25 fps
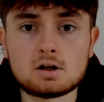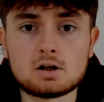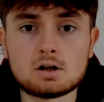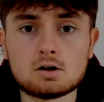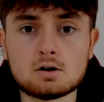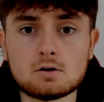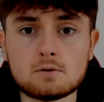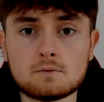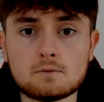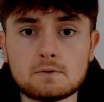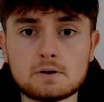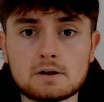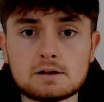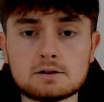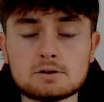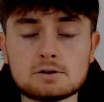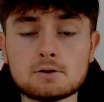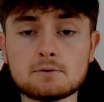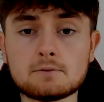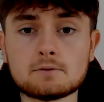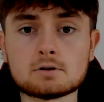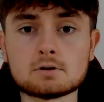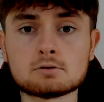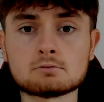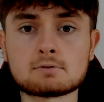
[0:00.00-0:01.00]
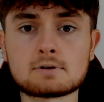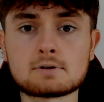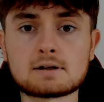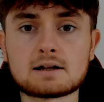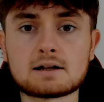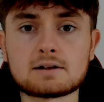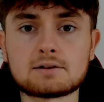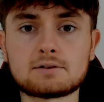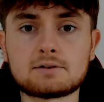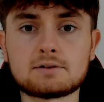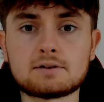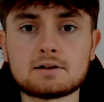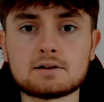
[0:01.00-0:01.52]
of another
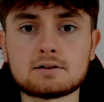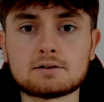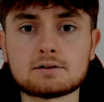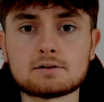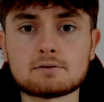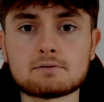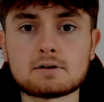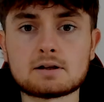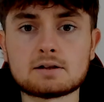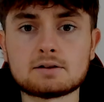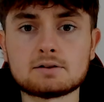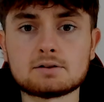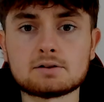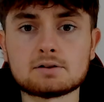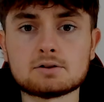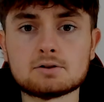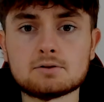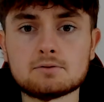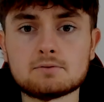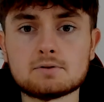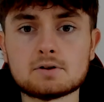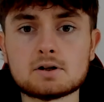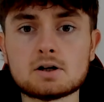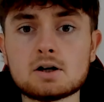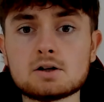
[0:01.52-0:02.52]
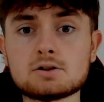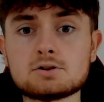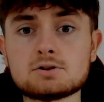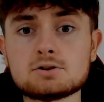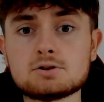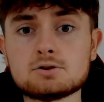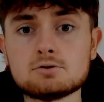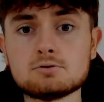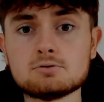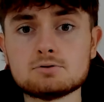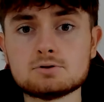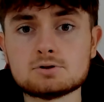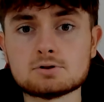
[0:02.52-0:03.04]
Riyadh season event, another
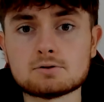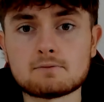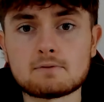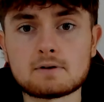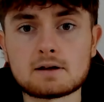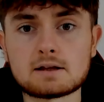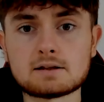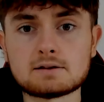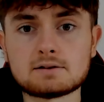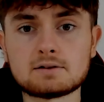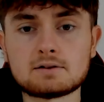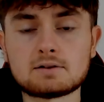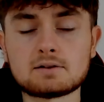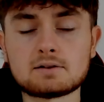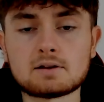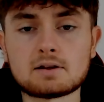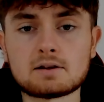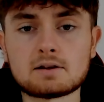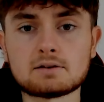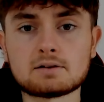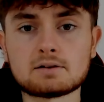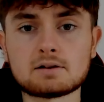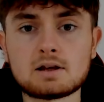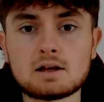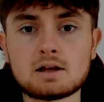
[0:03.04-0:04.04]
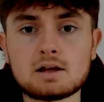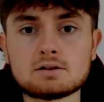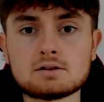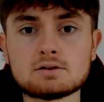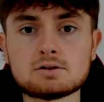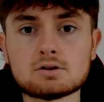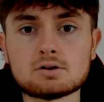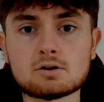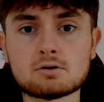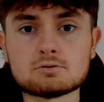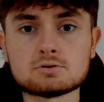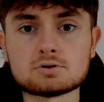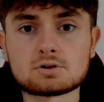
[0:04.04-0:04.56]
huge event, and
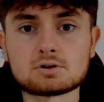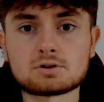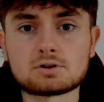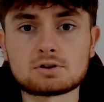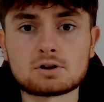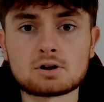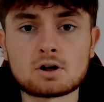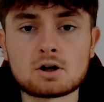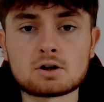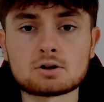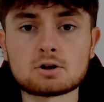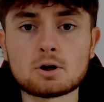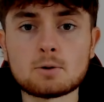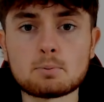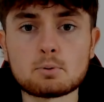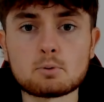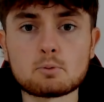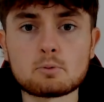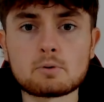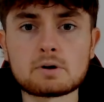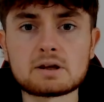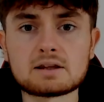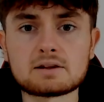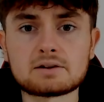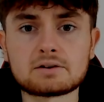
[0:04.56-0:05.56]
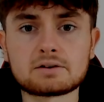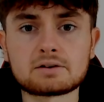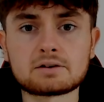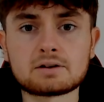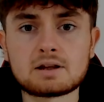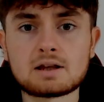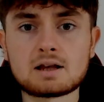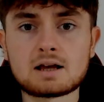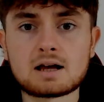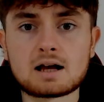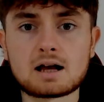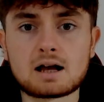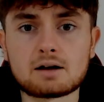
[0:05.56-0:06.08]
you know, just a couple of weeks
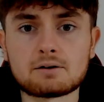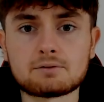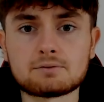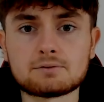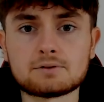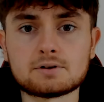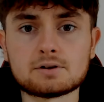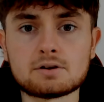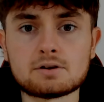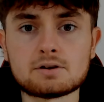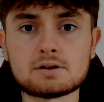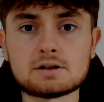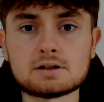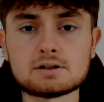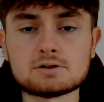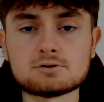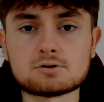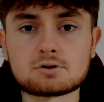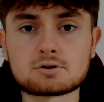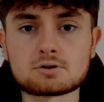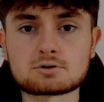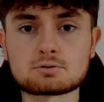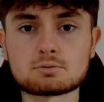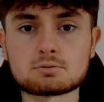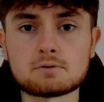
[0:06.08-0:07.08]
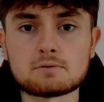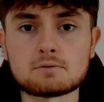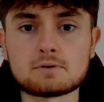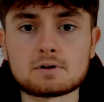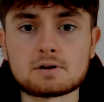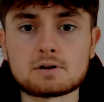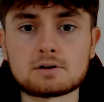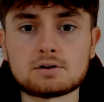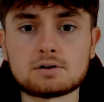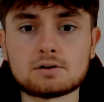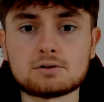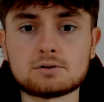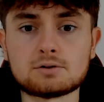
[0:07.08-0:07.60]
after the Joshua
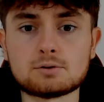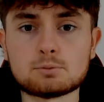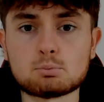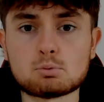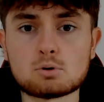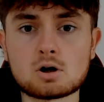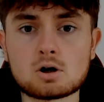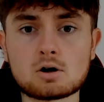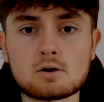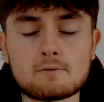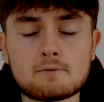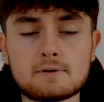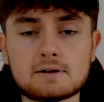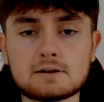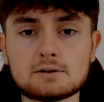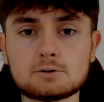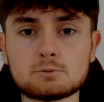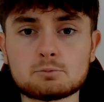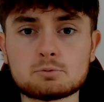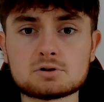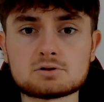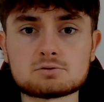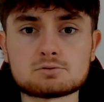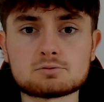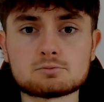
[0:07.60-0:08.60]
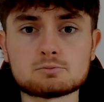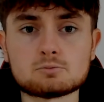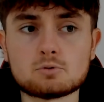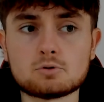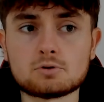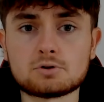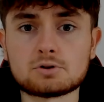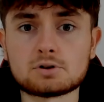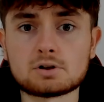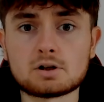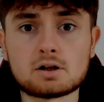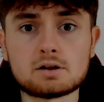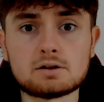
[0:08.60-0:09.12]
versus Dubois event, which
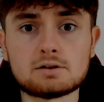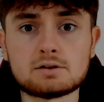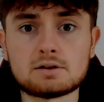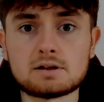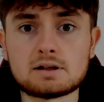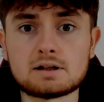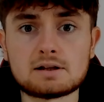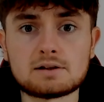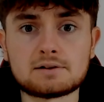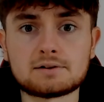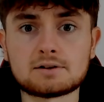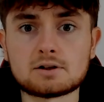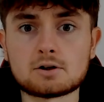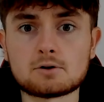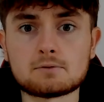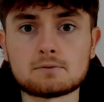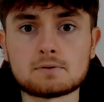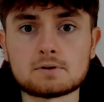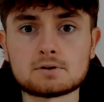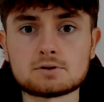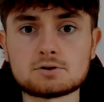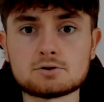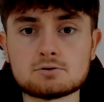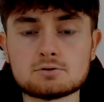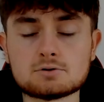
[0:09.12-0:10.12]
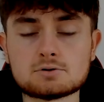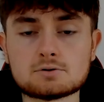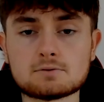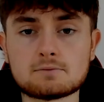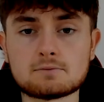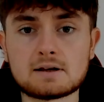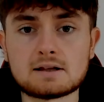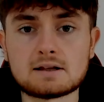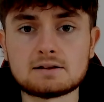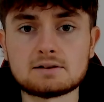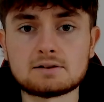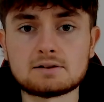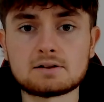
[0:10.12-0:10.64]
was in itself a huge
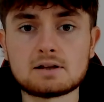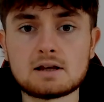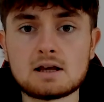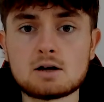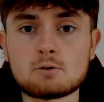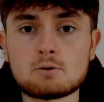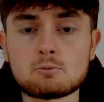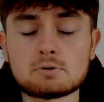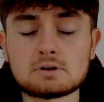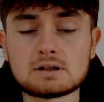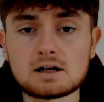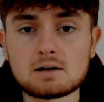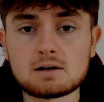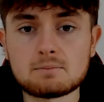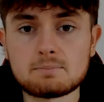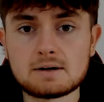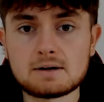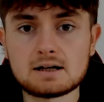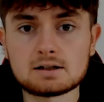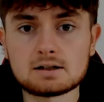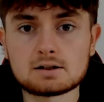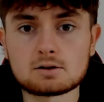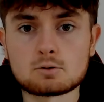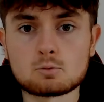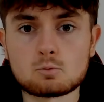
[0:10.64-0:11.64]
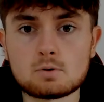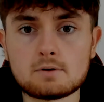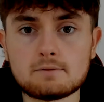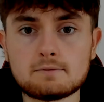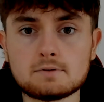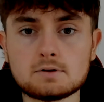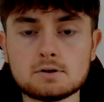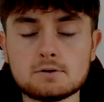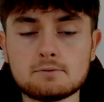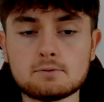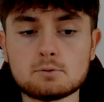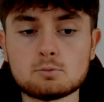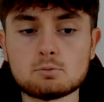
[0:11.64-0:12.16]
event, we're now back with
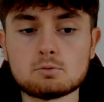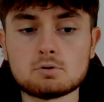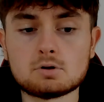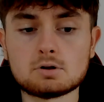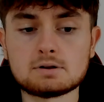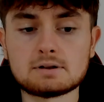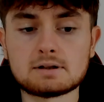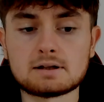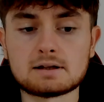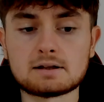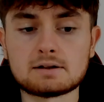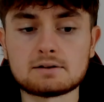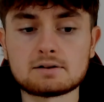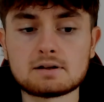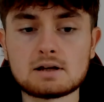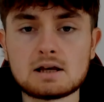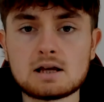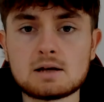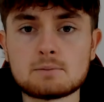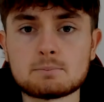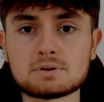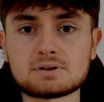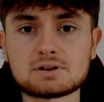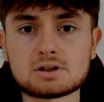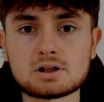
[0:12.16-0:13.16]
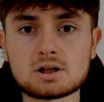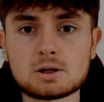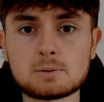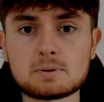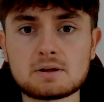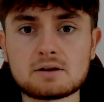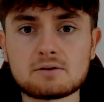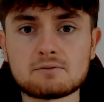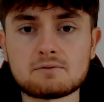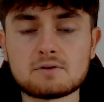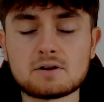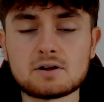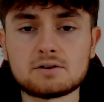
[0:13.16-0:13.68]
another one. And
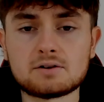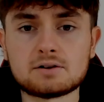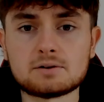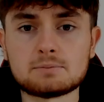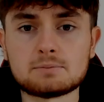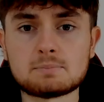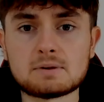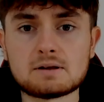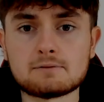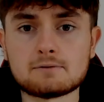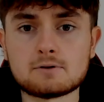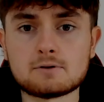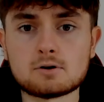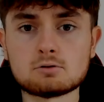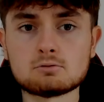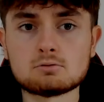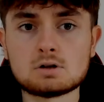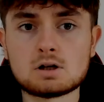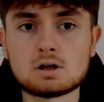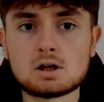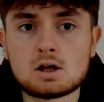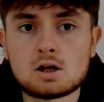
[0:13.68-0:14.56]
Beterbiev versus Bivol